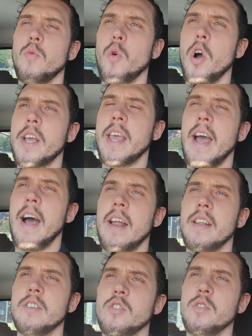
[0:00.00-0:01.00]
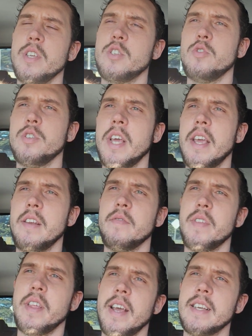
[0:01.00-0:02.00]
work out and do this routine
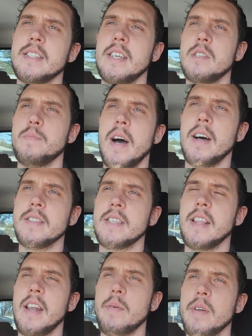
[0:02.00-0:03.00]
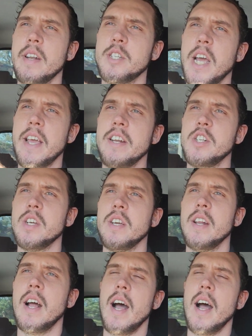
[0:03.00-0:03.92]
for the next 6 months, and then I'm going to change it.